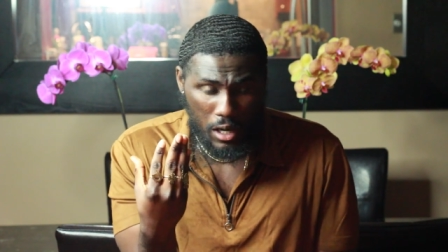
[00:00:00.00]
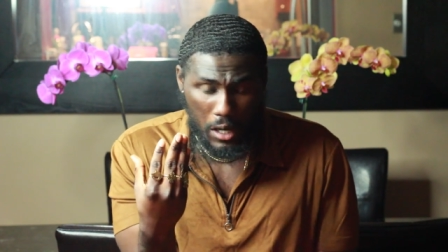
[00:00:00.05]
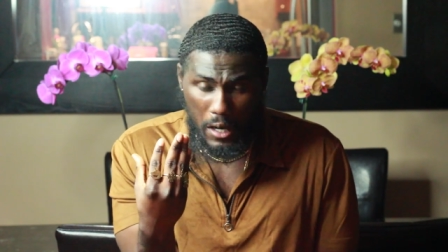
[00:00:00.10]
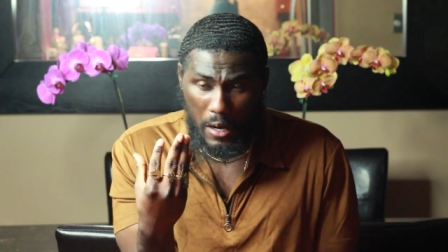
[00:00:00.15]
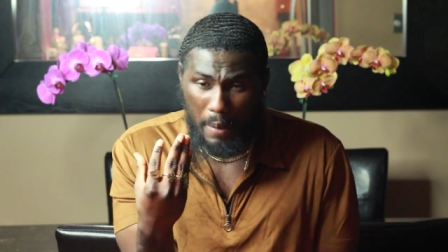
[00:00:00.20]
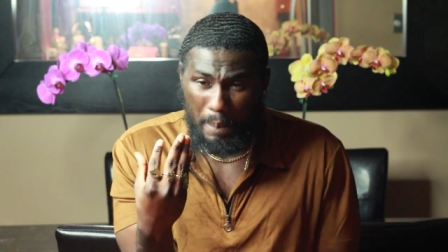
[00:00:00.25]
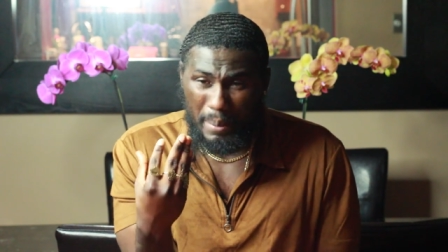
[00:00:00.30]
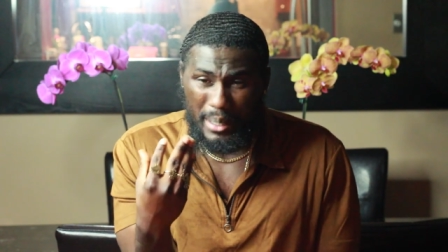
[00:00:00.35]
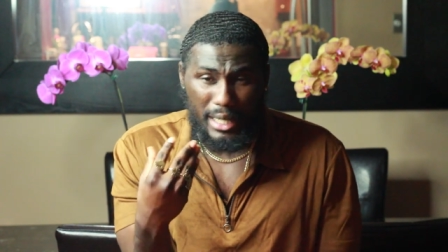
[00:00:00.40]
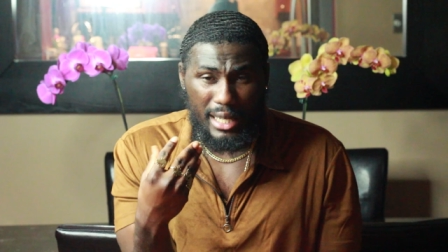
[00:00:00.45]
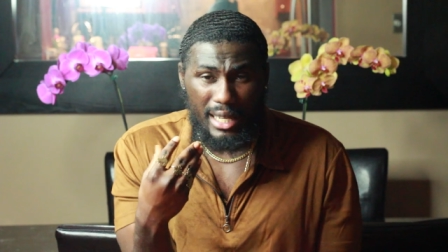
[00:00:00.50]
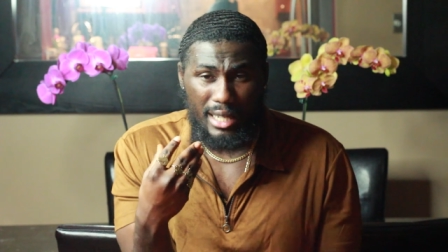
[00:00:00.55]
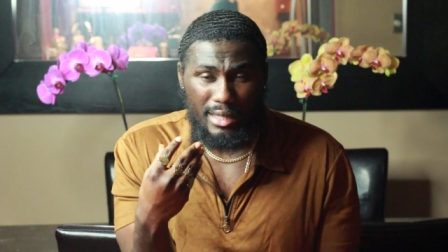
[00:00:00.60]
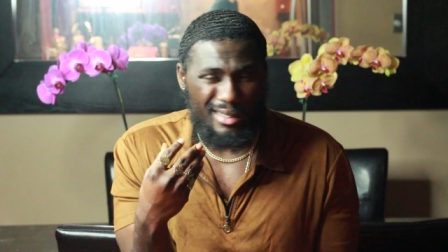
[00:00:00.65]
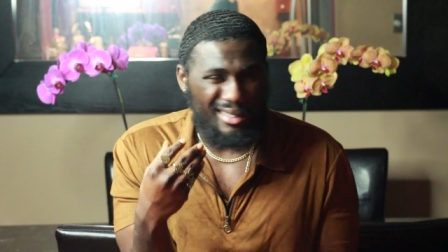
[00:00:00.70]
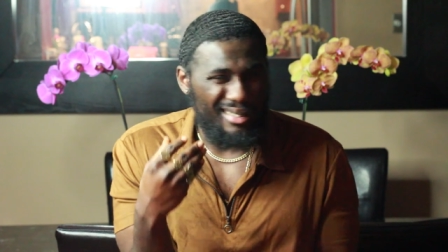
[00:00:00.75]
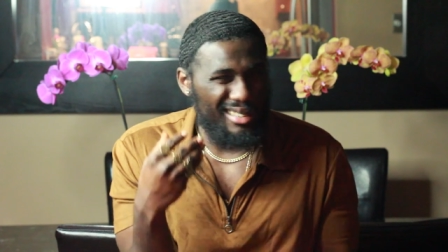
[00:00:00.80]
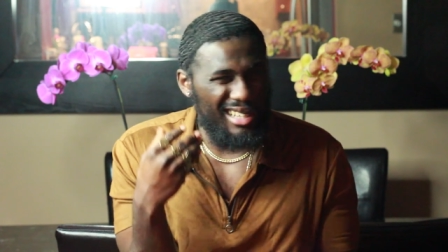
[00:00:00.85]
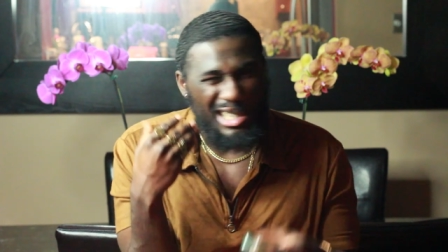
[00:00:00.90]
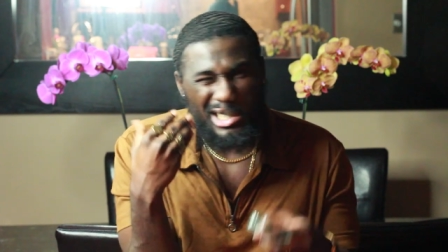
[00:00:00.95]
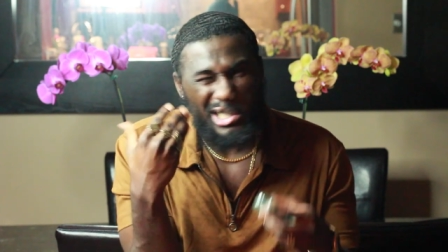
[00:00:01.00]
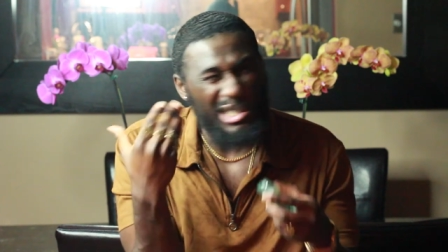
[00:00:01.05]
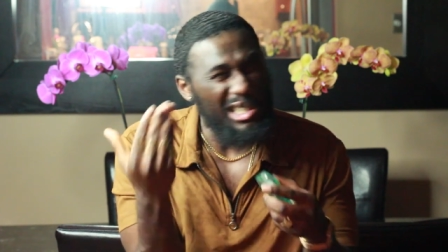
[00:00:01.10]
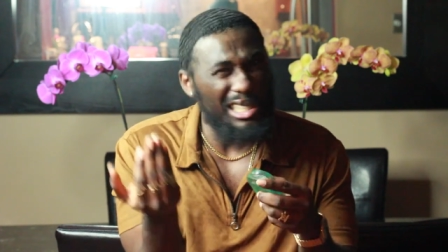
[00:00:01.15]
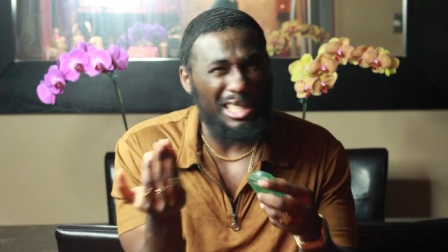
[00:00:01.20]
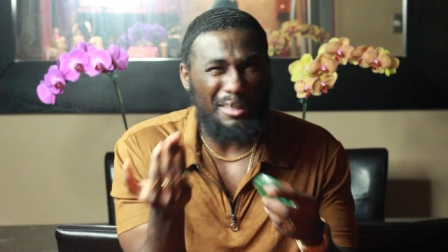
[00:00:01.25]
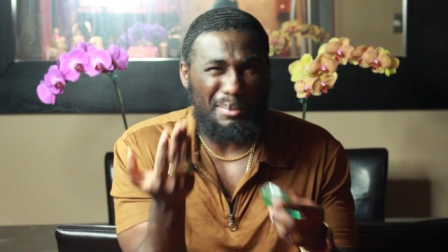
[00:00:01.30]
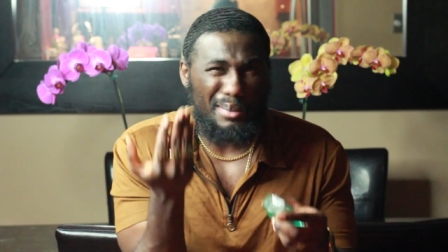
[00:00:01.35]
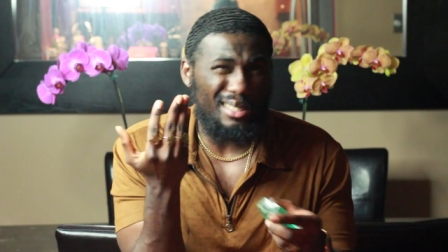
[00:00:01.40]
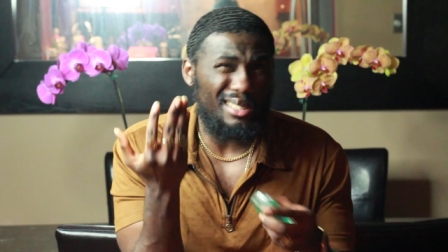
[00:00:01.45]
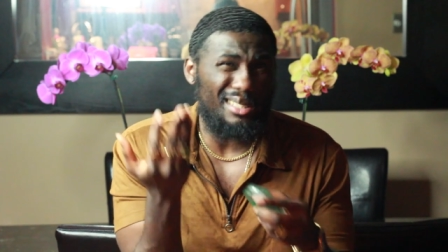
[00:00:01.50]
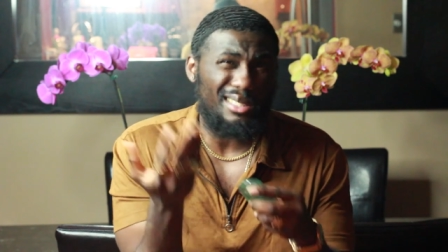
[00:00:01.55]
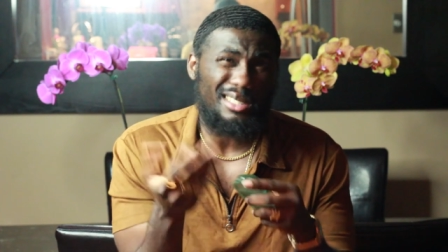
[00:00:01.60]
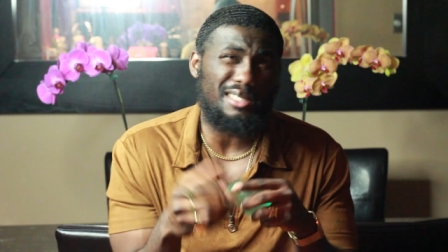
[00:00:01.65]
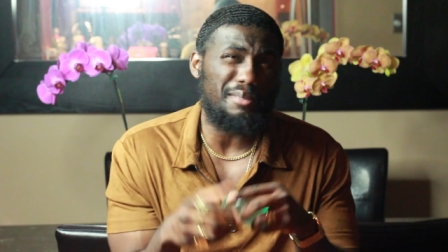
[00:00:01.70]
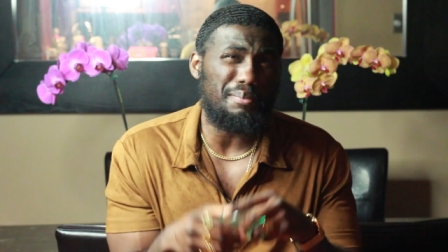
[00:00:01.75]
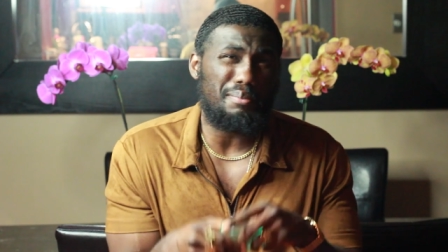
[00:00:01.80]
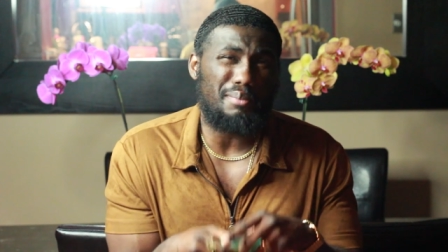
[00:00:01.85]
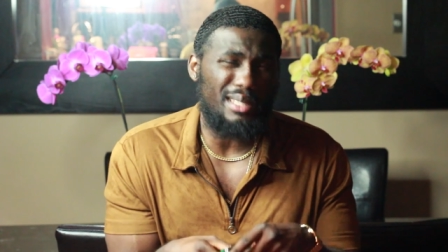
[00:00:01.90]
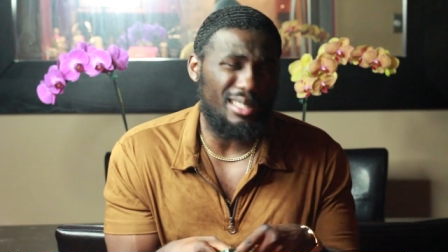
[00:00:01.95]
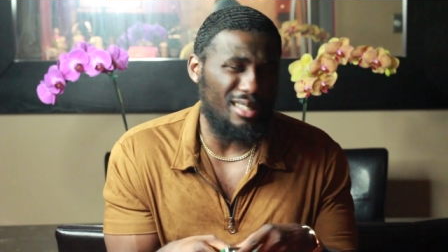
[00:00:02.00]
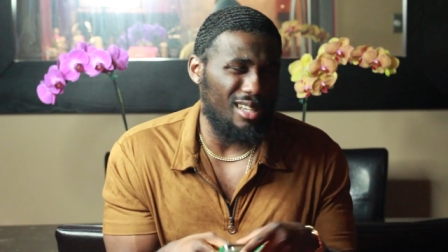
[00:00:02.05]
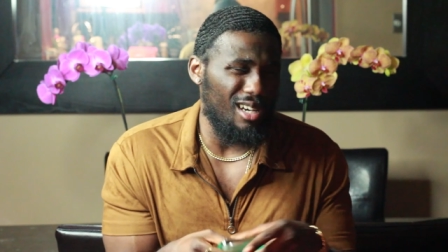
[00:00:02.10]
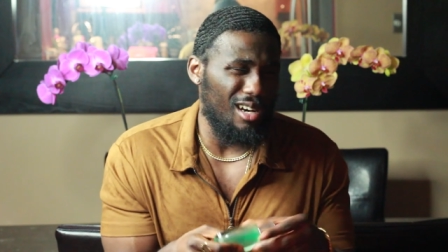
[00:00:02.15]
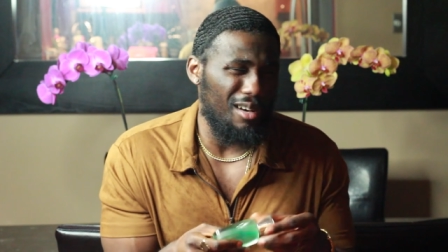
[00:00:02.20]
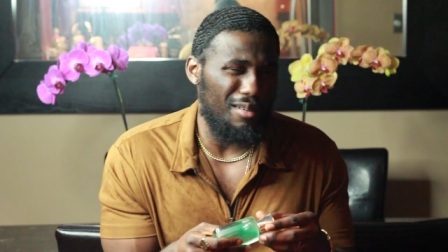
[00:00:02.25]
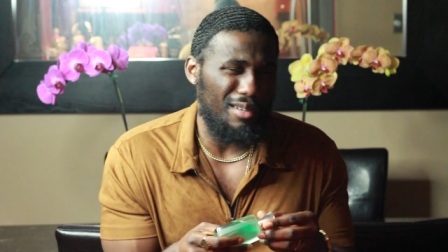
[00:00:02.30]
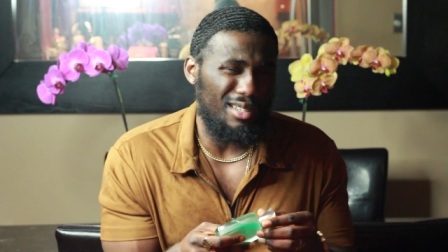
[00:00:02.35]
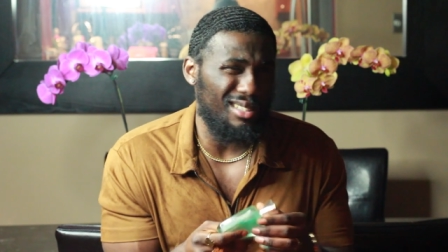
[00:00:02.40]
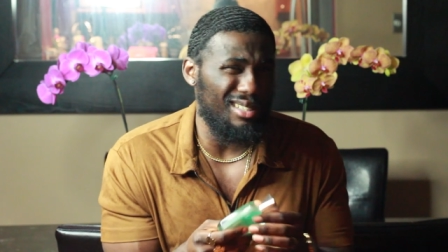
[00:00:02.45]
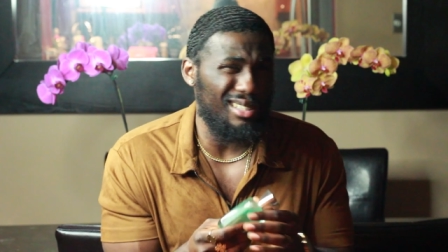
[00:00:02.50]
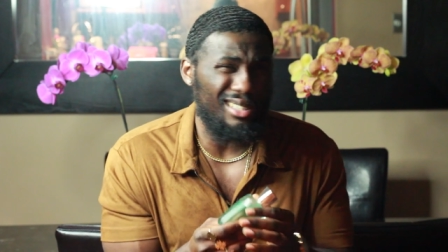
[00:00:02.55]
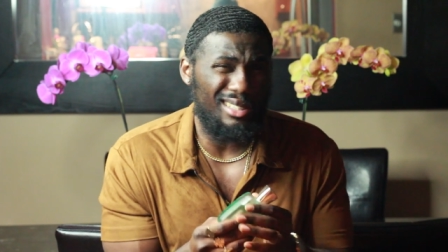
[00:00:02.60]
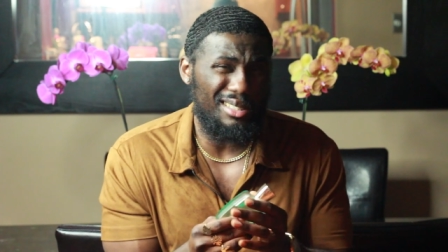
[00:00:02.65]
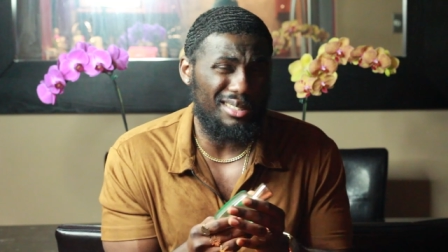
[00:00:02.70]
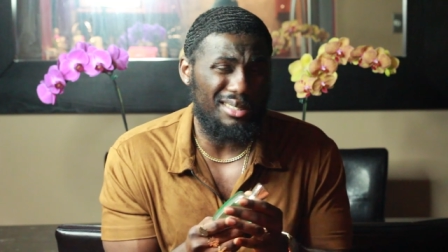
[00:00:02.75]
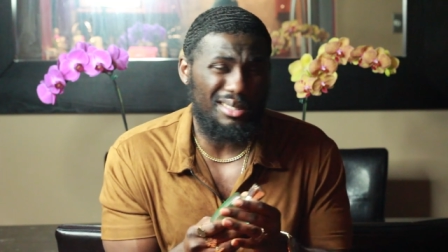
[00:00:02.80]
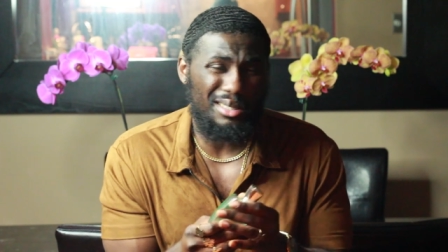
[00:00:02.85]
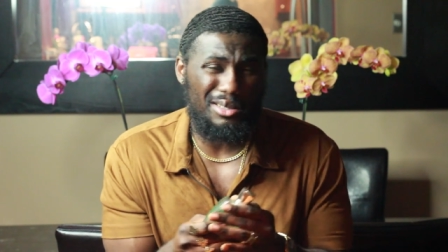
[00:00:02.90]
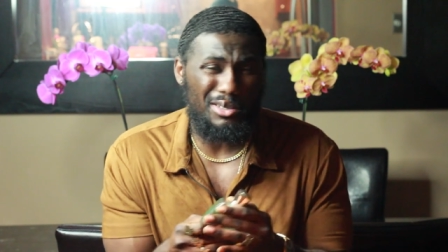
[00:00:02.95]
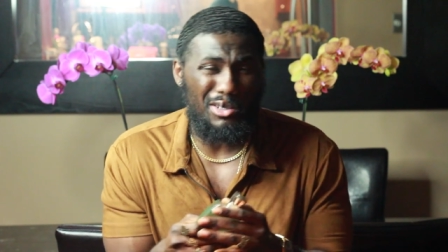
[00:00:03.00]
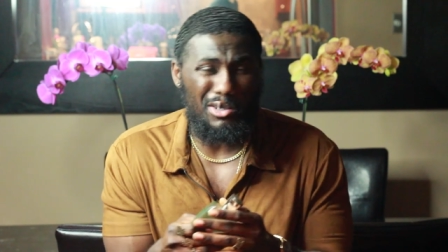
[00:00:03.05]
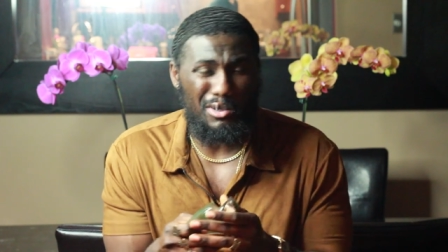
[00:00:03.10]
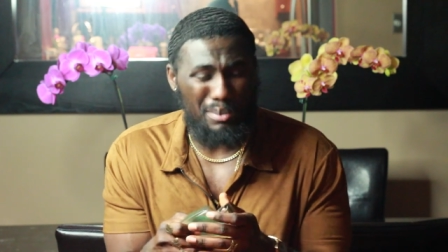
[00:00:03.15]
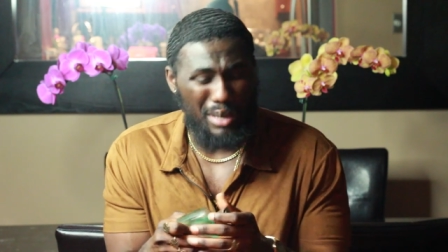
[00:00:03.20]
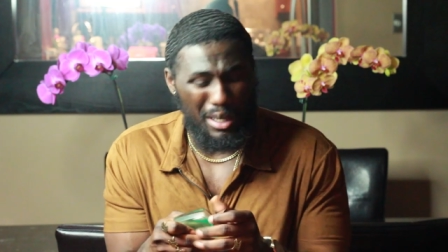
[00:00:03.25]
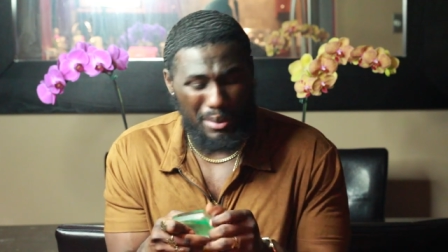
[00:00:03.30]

um, but yes, eucalyptus isn't a uh, isn't a listed note.